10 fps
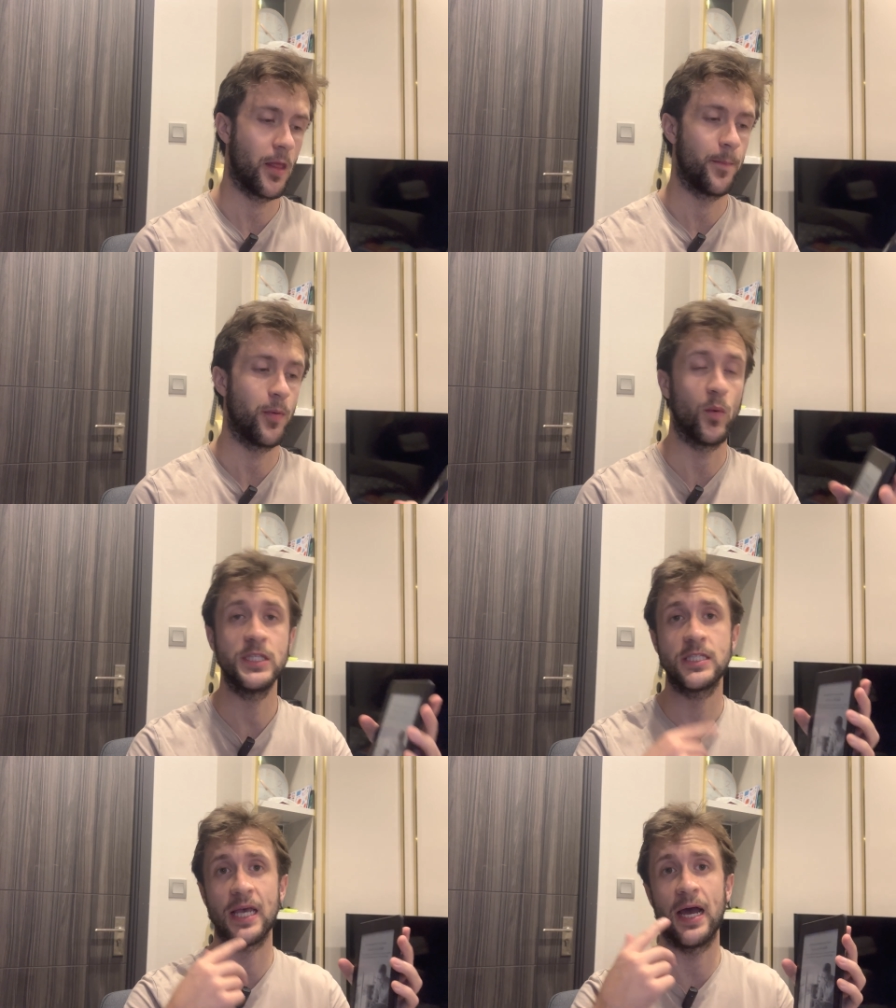But
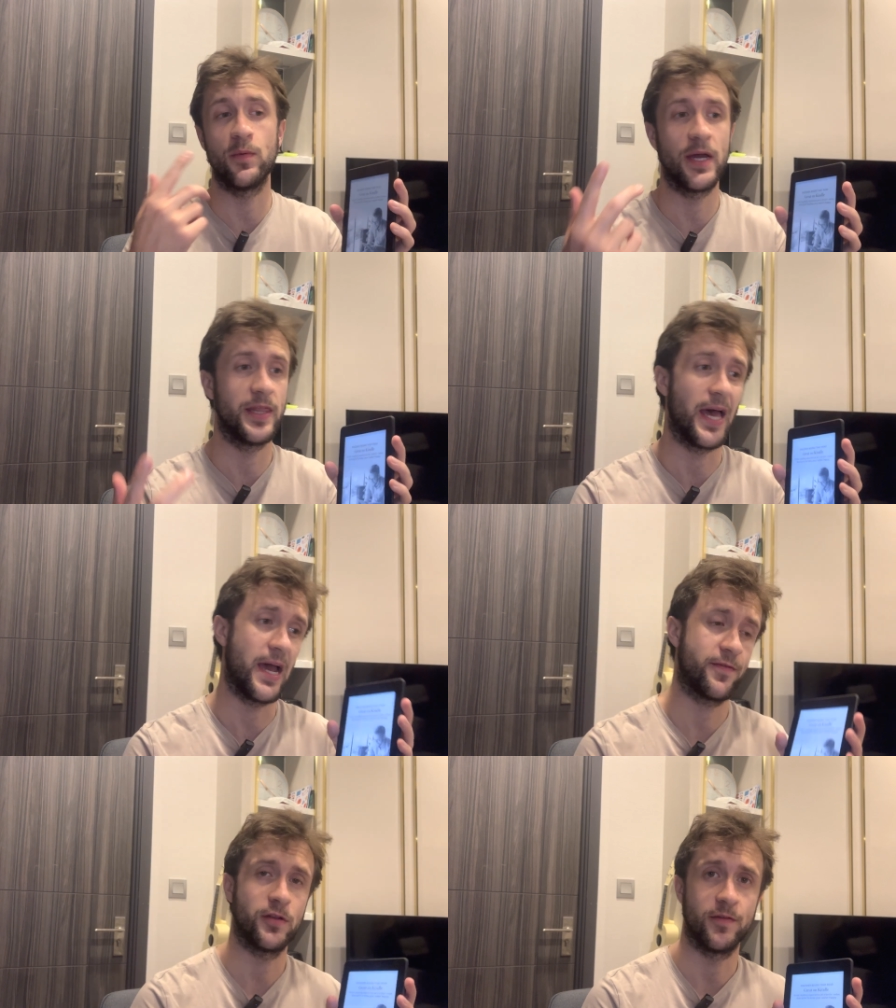once I read
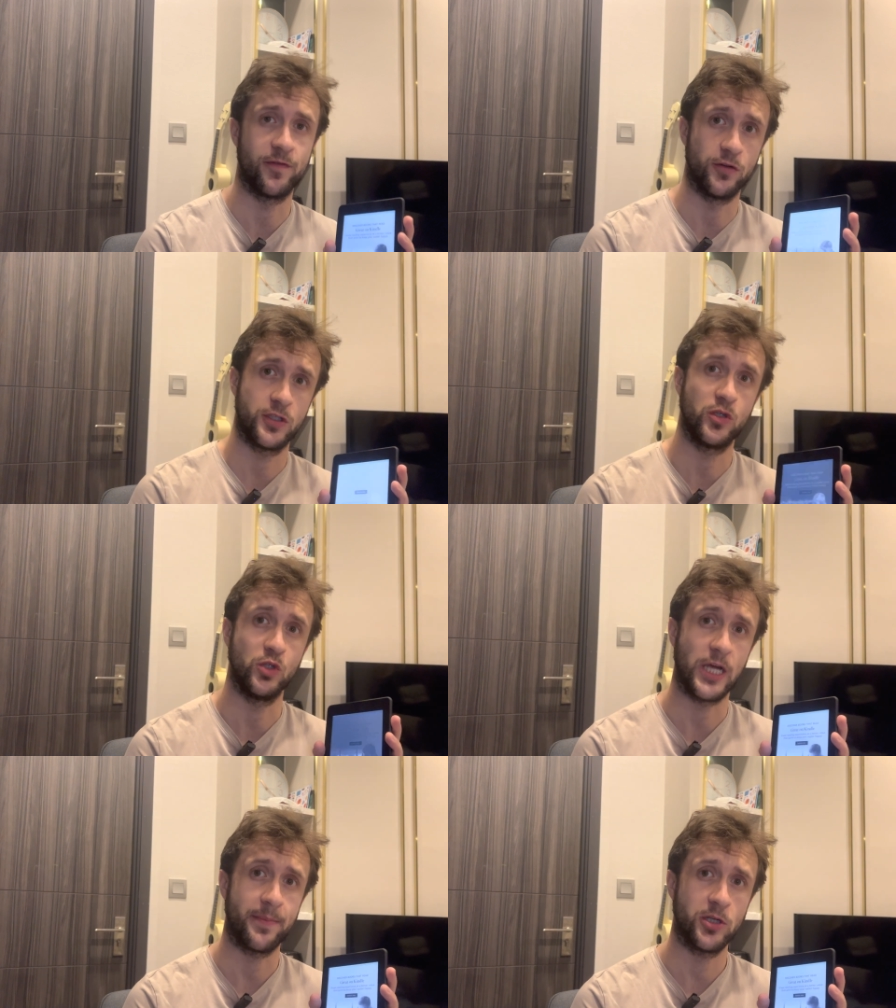after the first 2
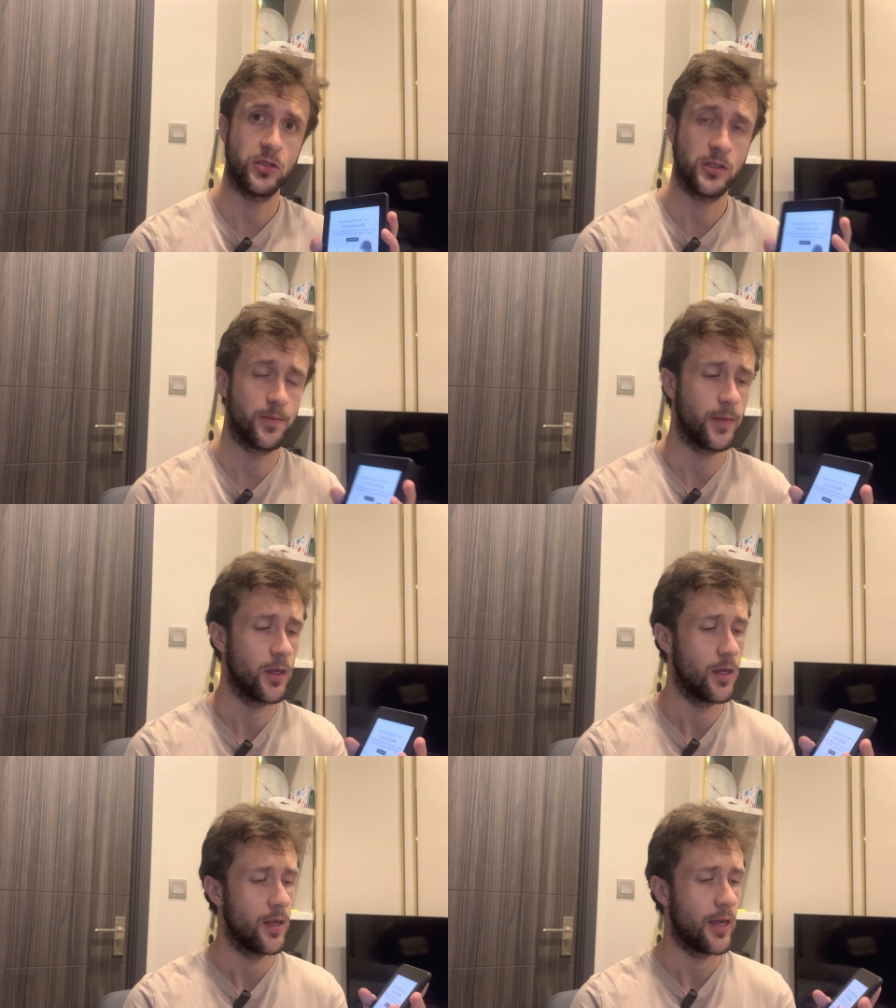chapters,
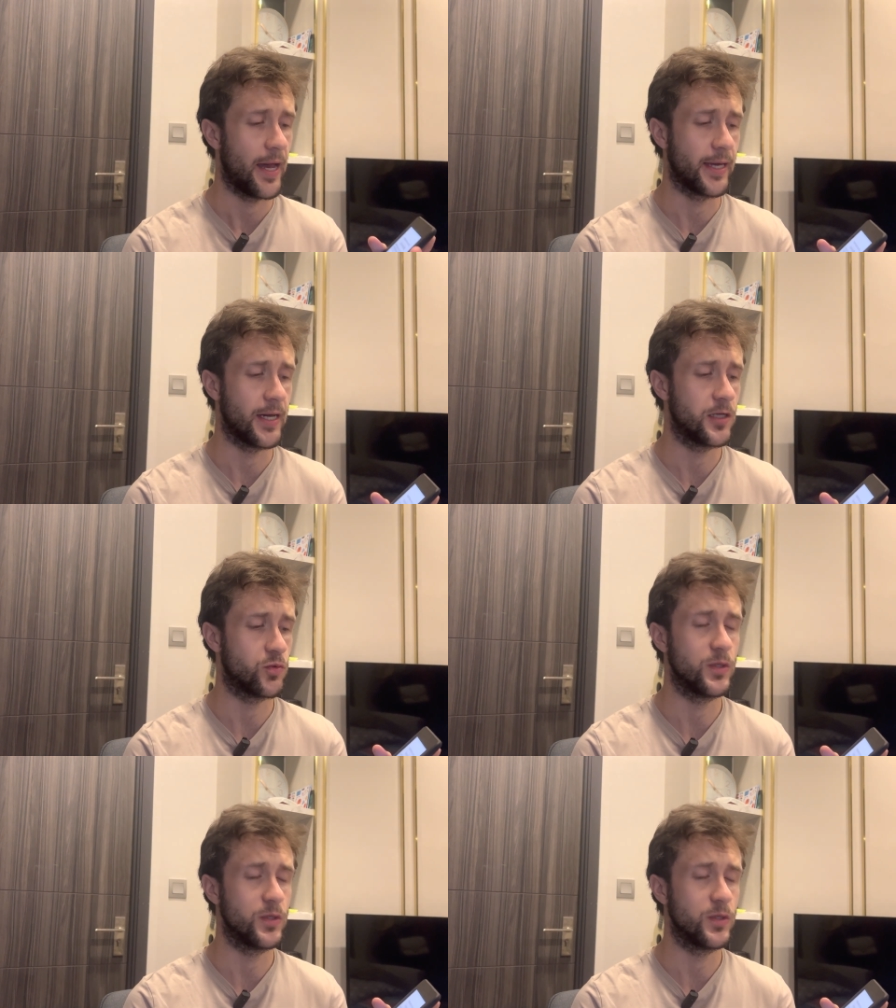I got